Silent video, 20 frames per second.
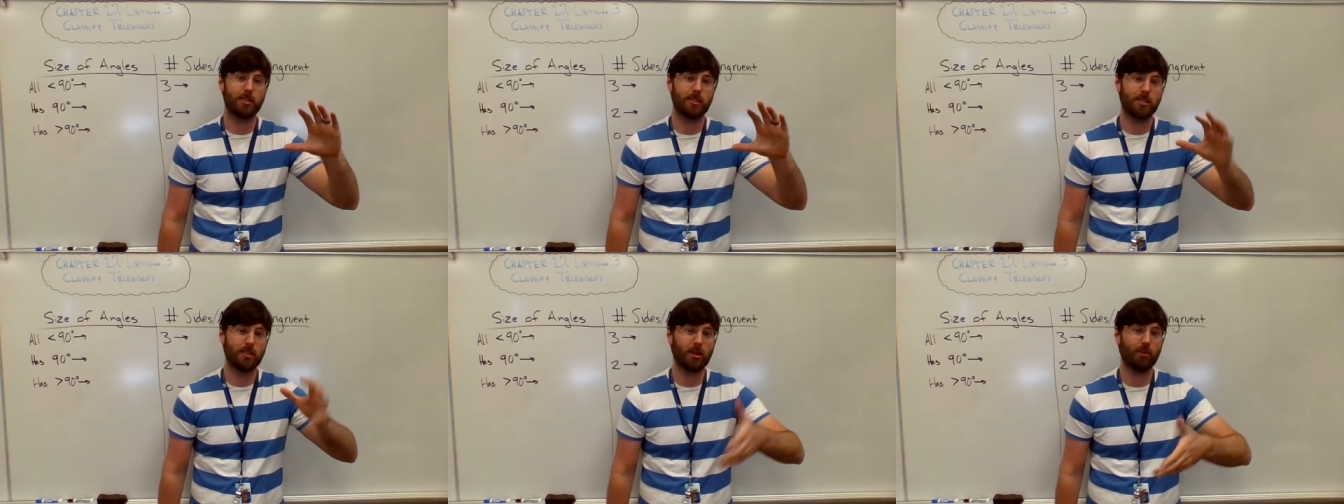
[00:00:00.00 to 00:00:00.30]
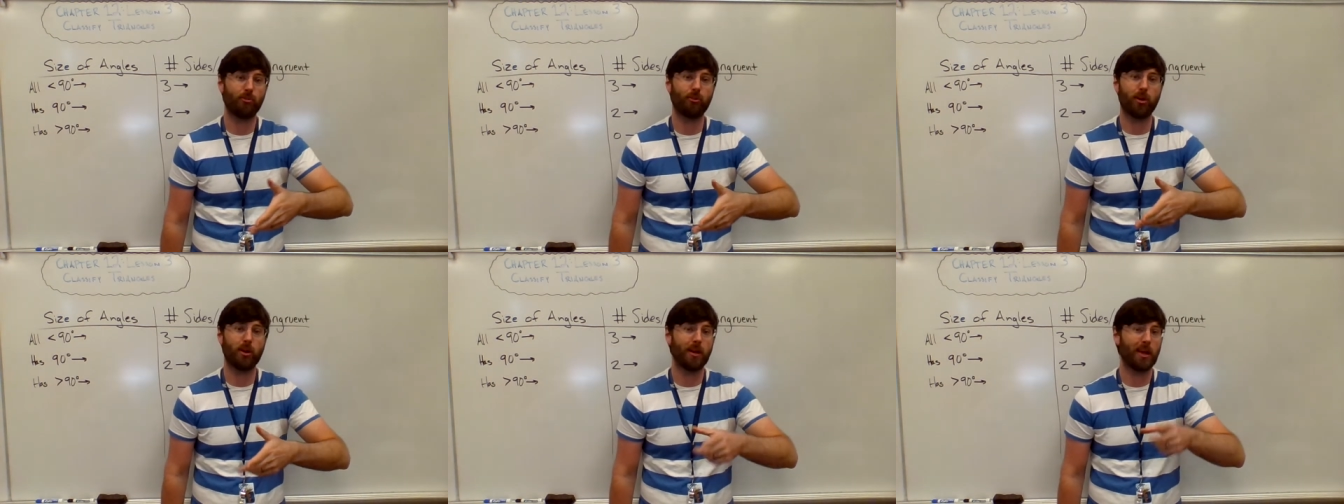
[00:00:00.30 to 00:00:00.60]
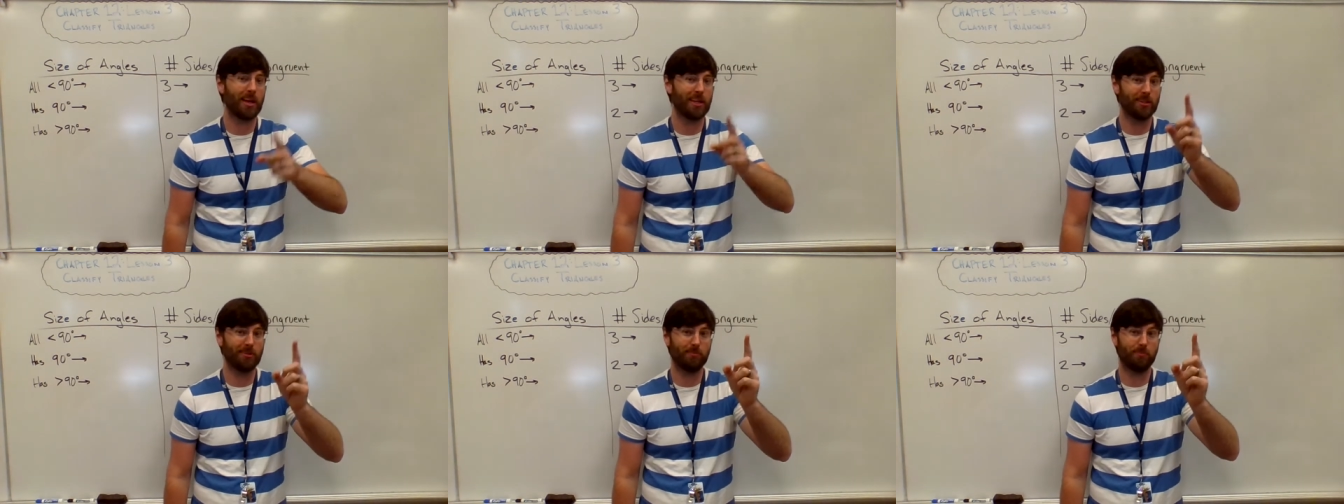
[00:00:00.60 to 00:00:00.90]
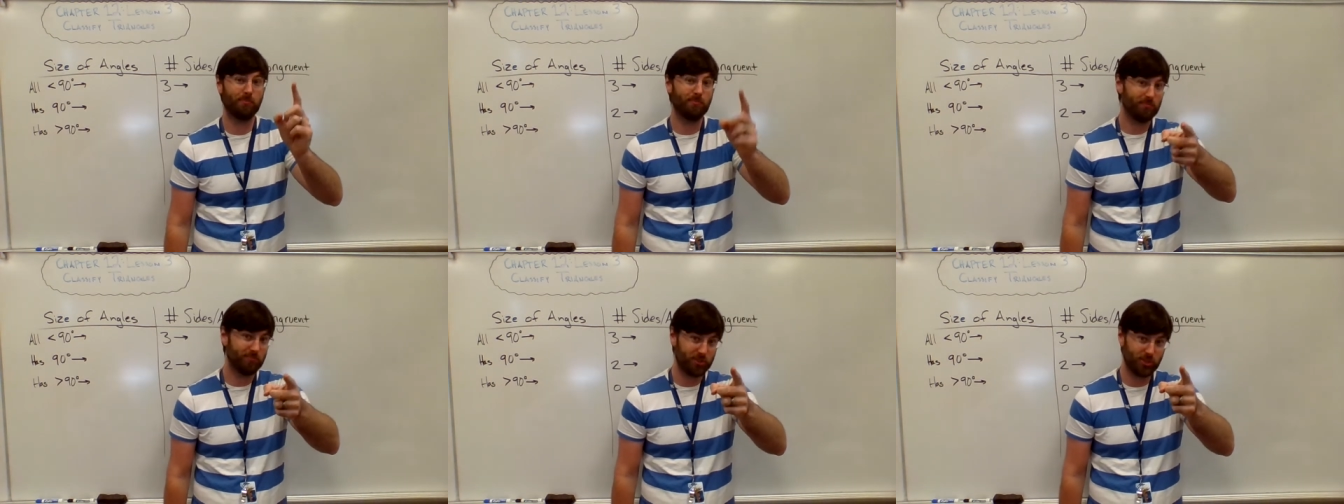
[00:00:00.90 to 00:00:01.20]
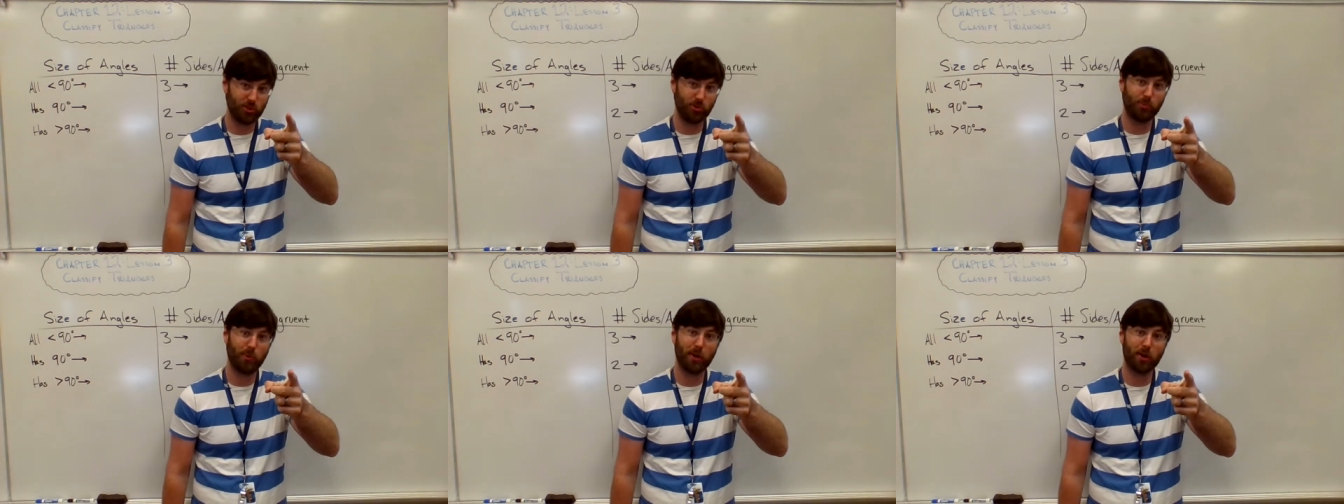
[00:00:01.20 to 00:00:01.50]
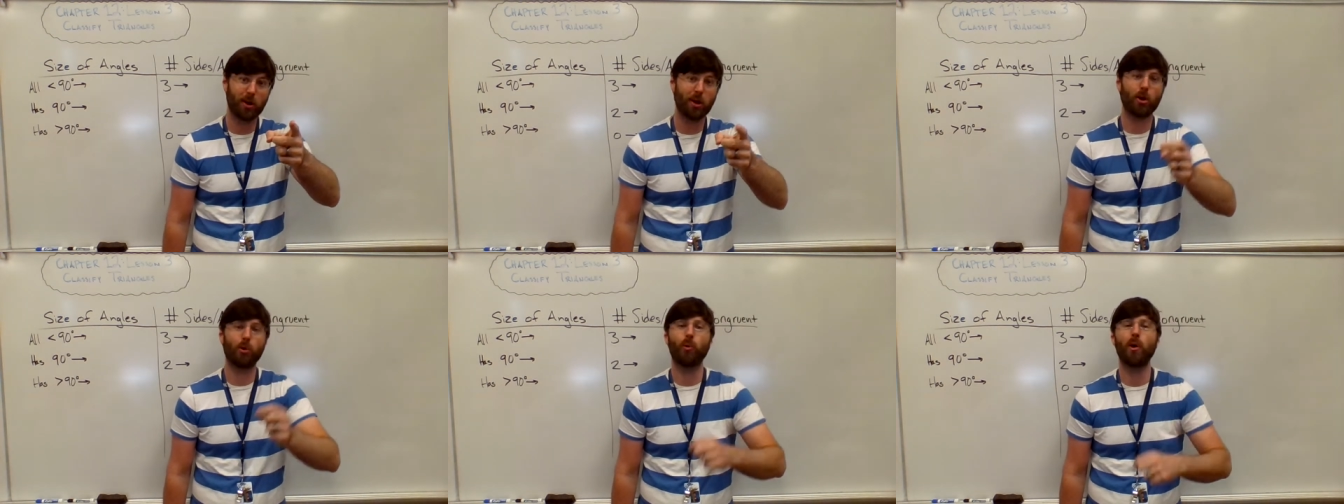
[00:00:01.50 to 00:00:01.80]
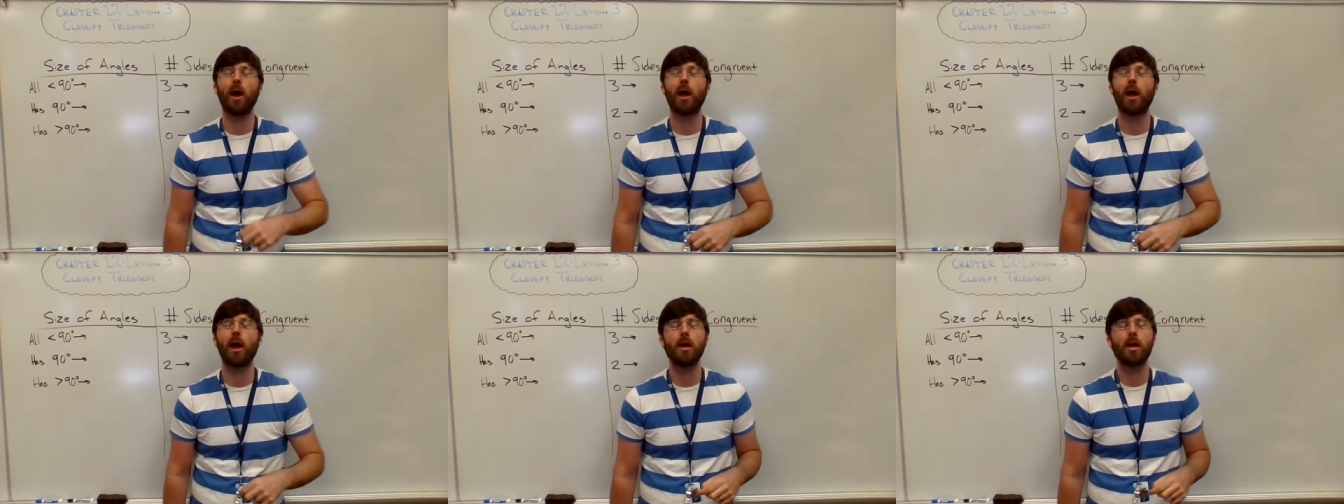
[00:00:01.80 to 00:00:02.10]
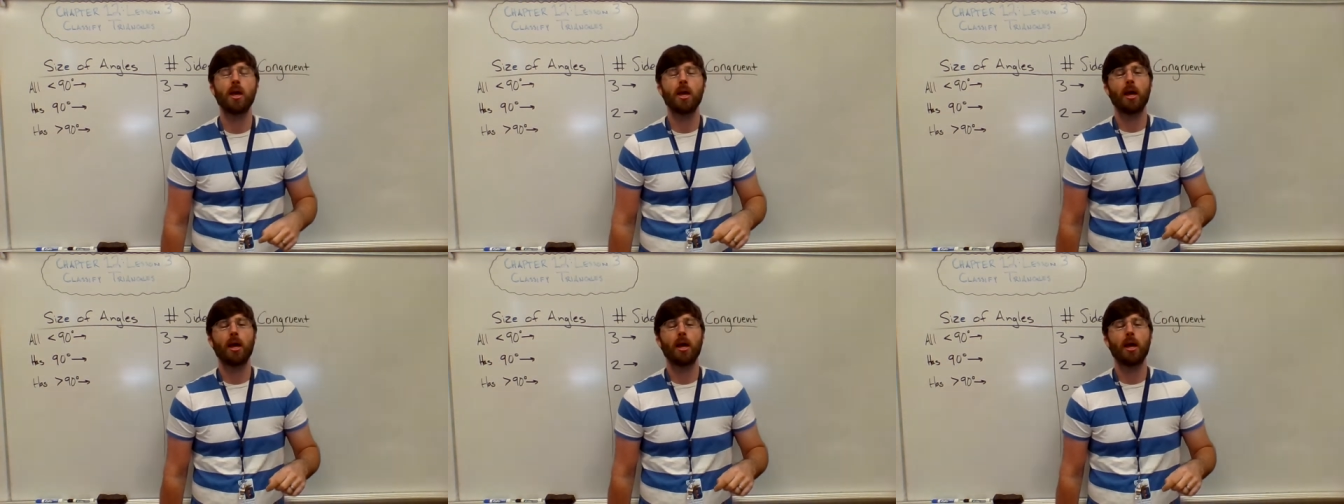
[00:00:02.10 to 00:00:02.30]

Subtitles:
different and superior way.